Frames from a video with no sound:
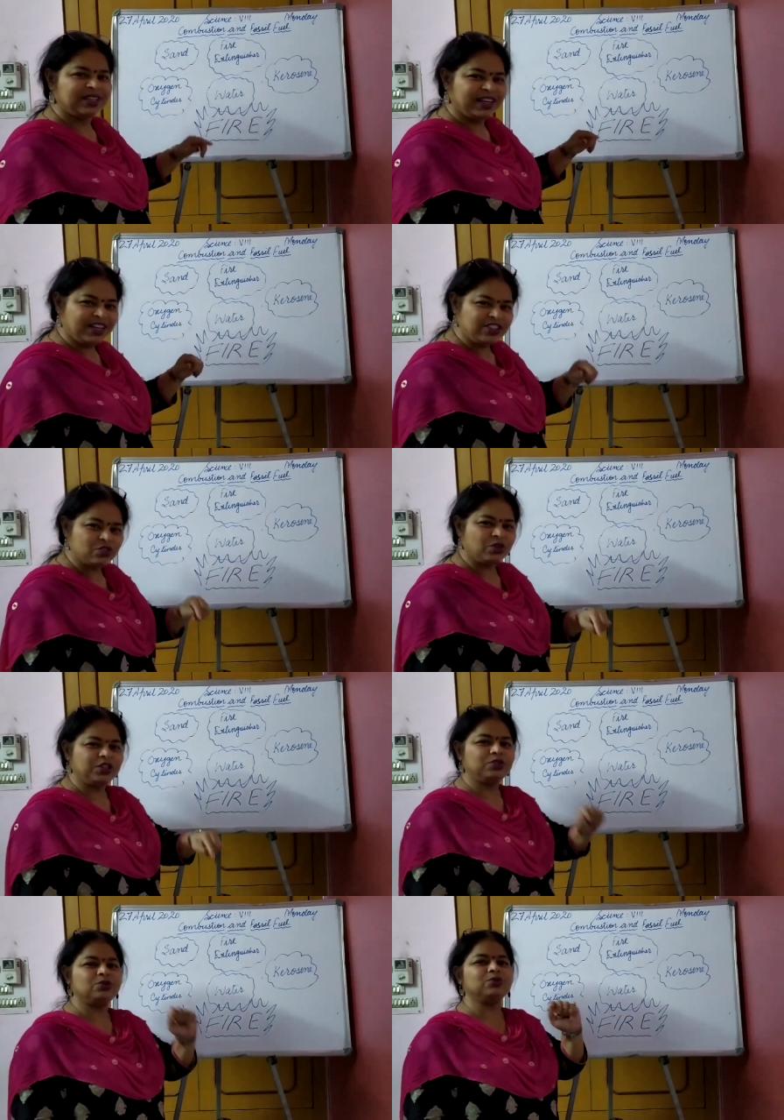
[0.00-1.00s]
It is
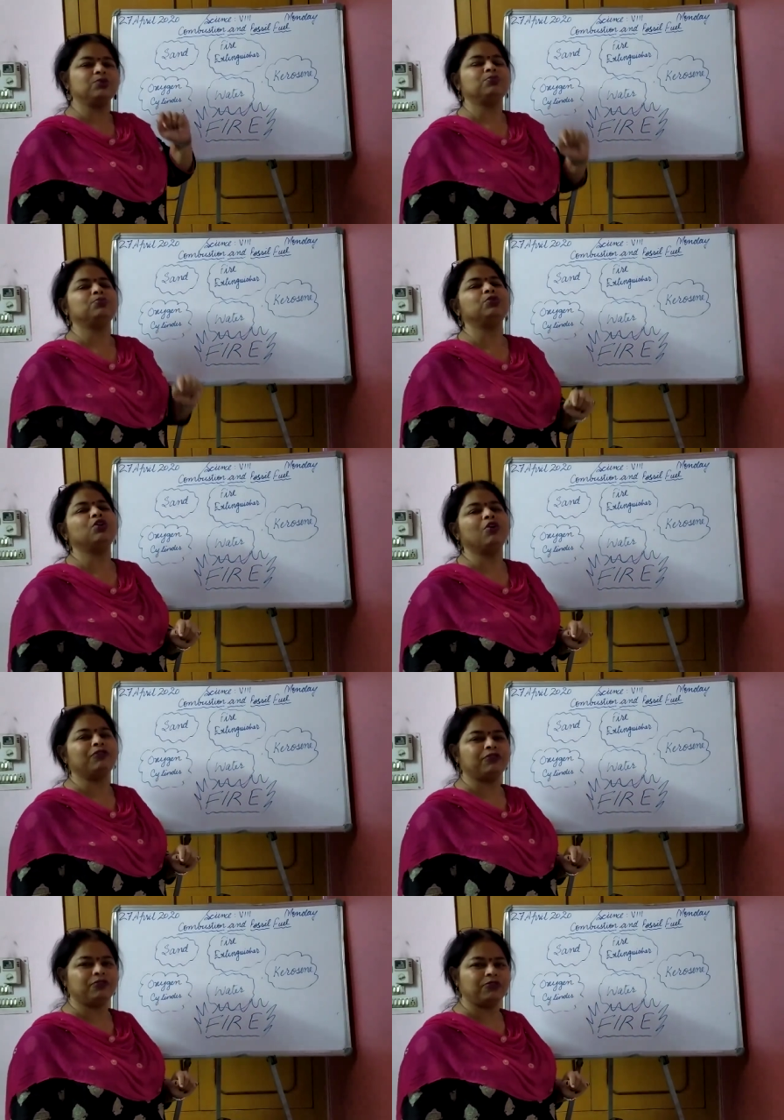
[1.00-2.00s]
going to put
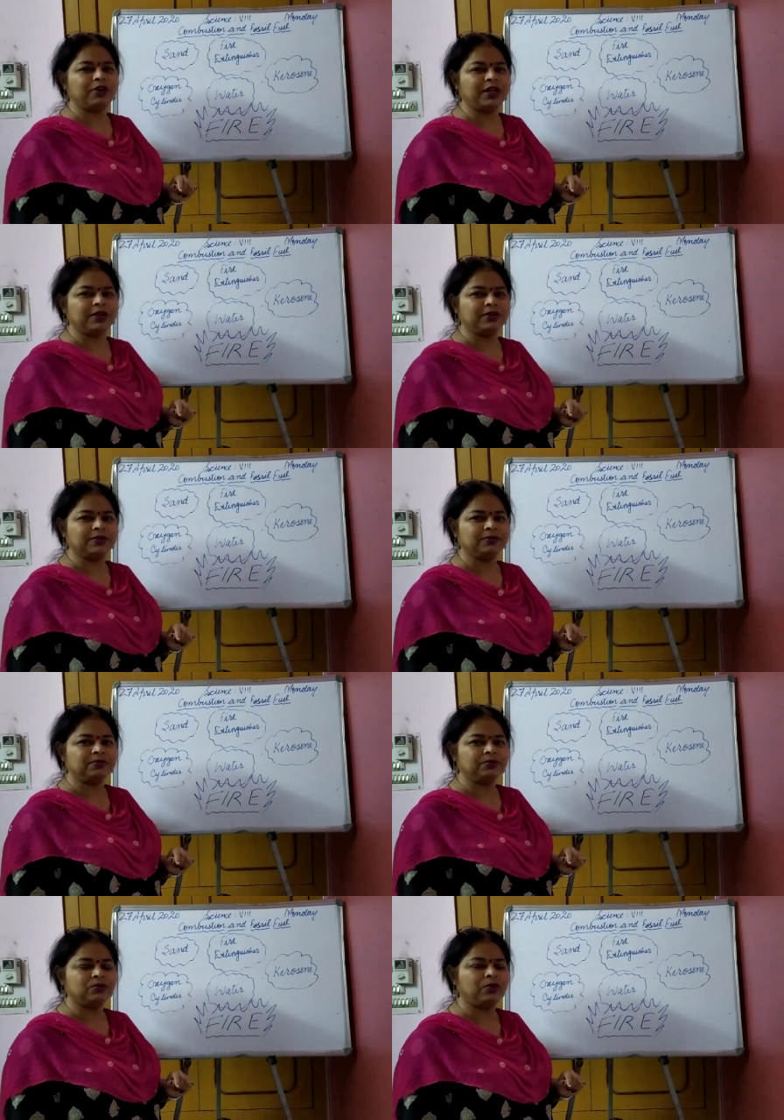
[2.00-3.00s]
off fire.
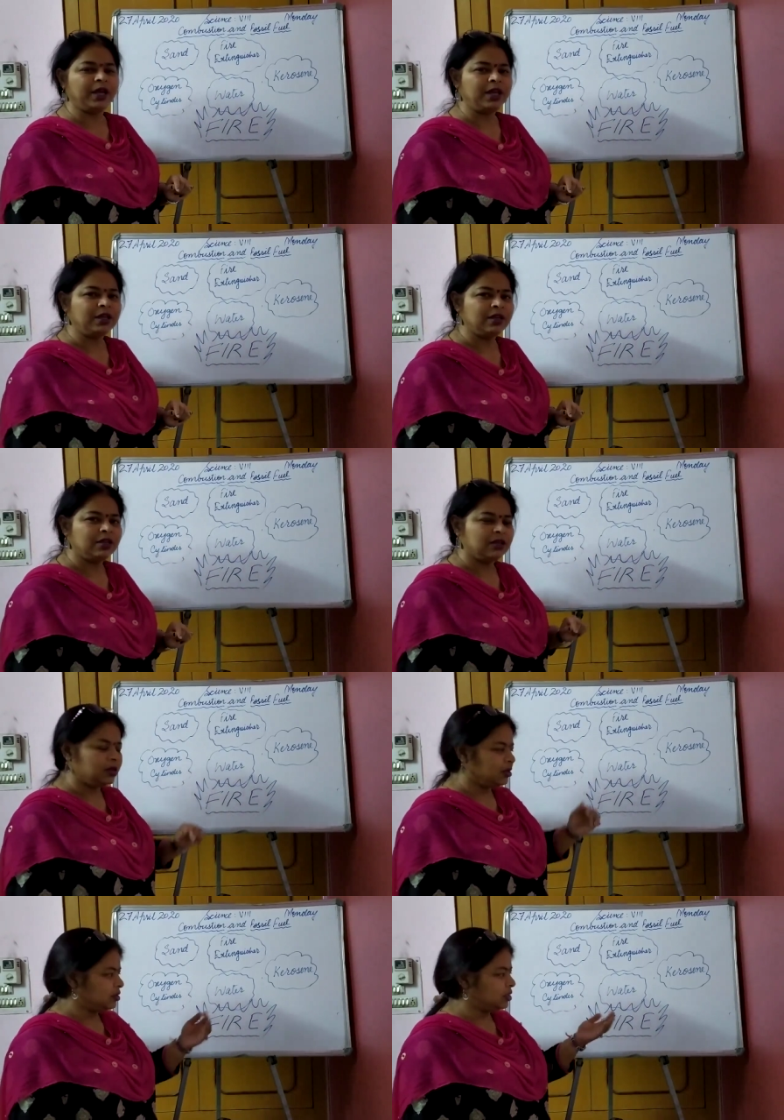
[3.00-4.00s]
Why?
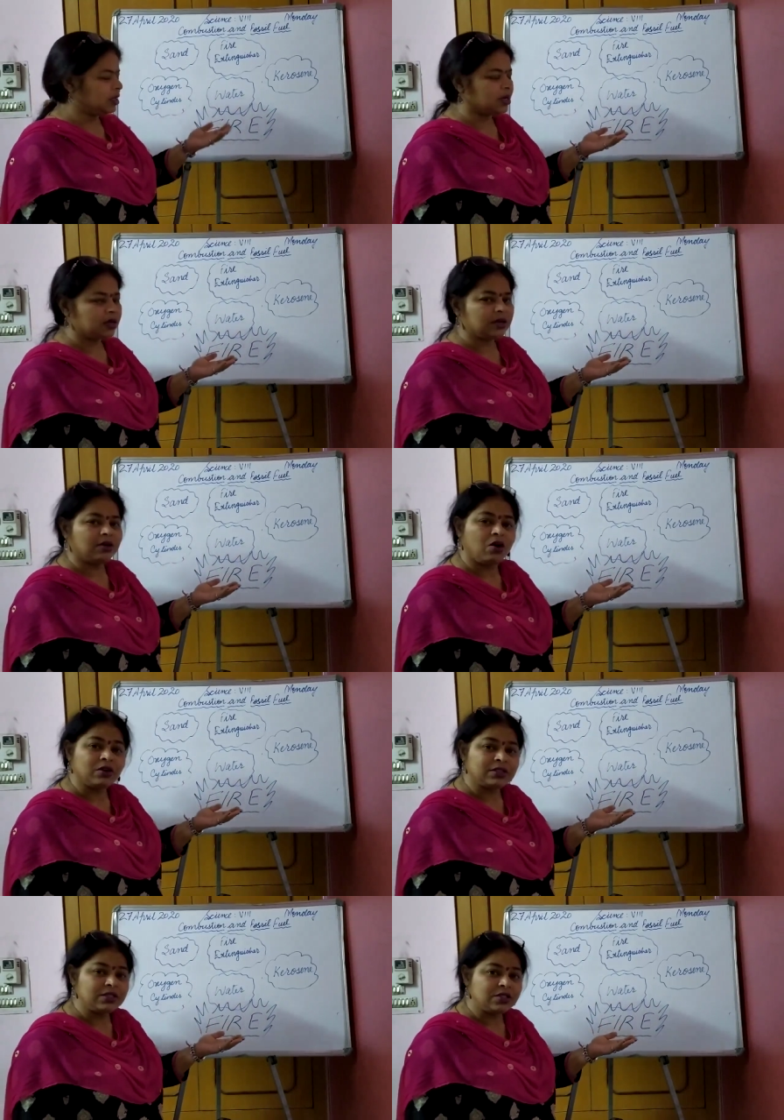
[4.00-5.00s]
The
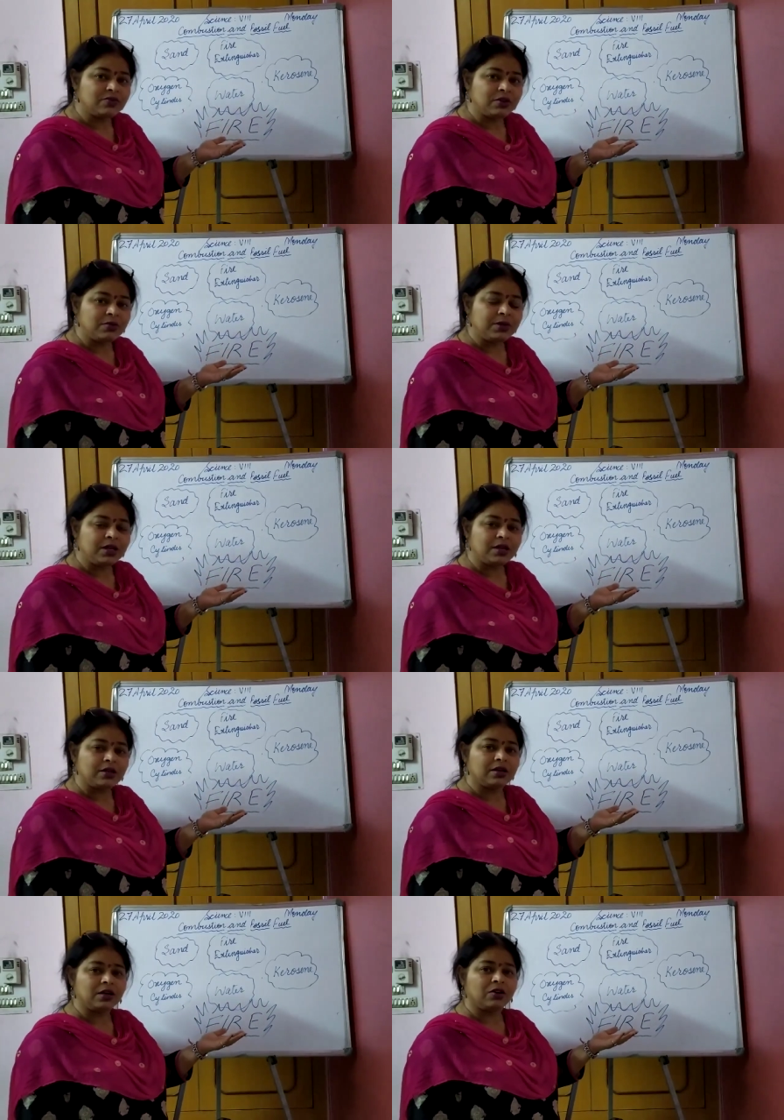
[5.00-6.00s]
oxygen will be
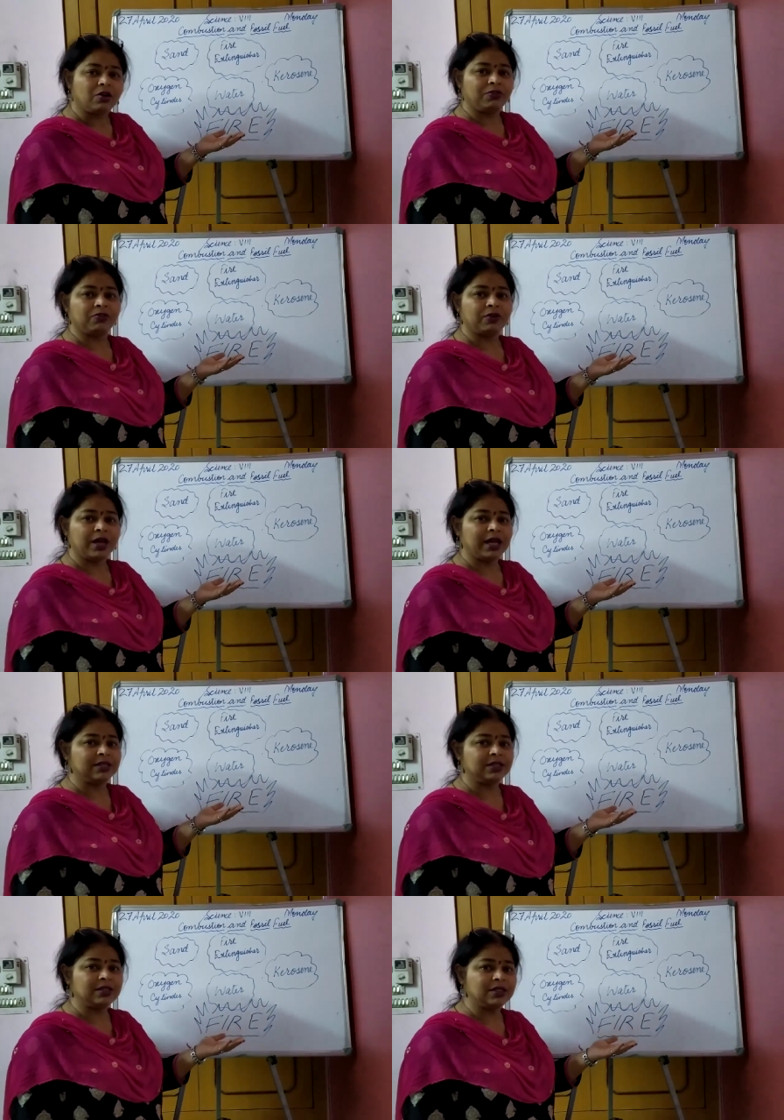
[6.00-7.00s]
cut off.
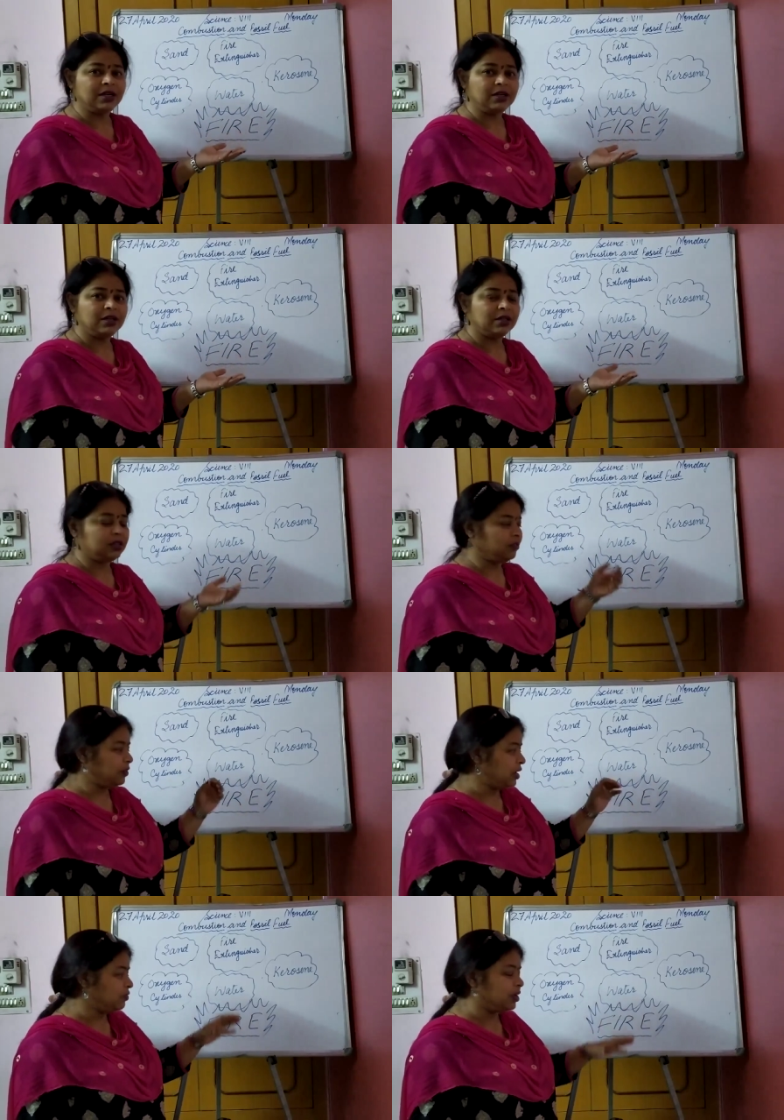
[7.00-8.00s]
As a result, the
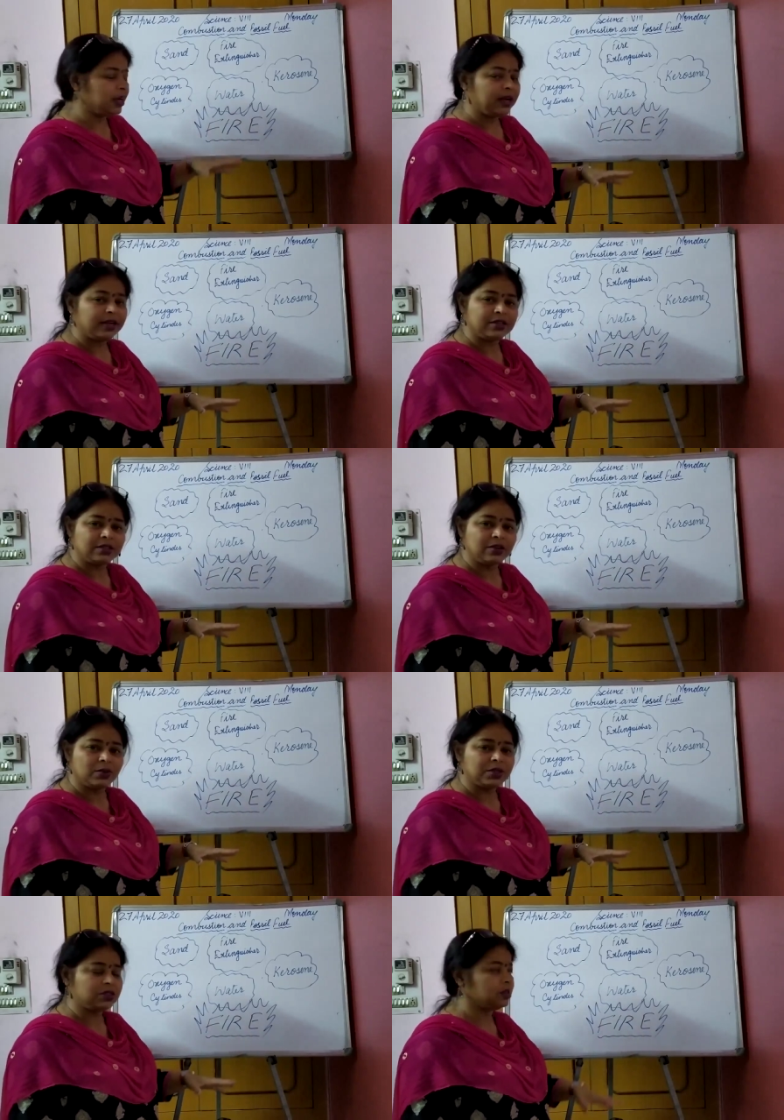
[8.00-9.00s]
fire will get
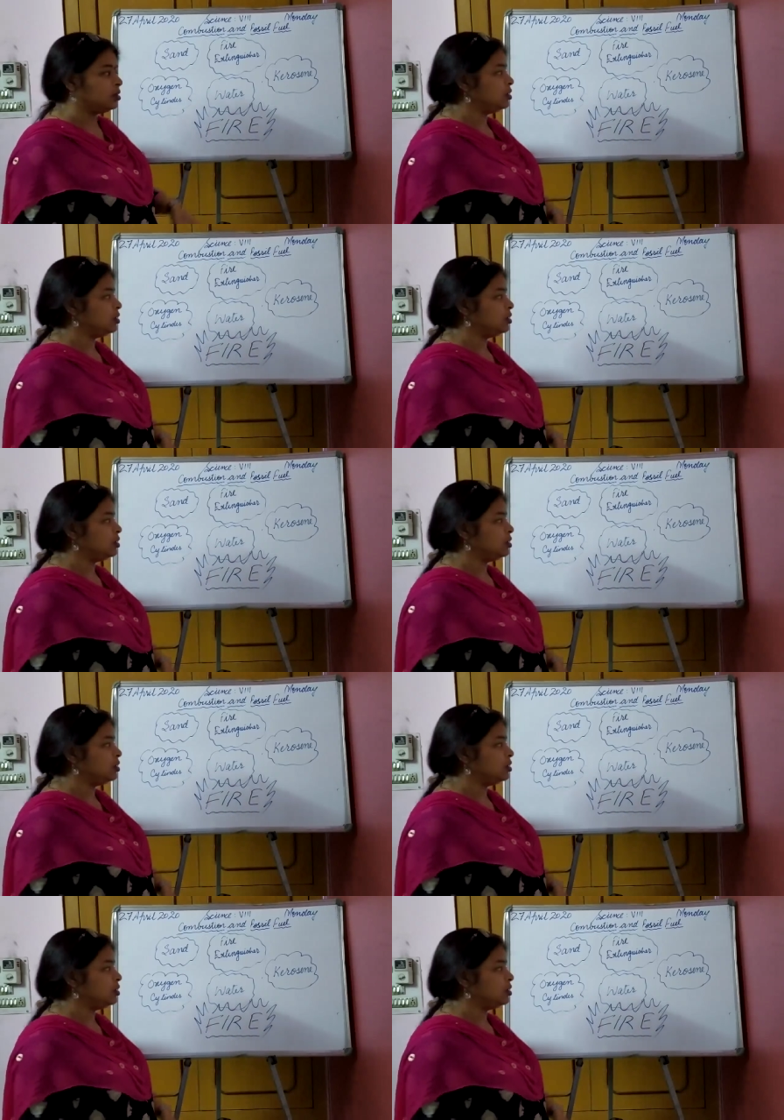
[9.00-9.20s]
extinguished.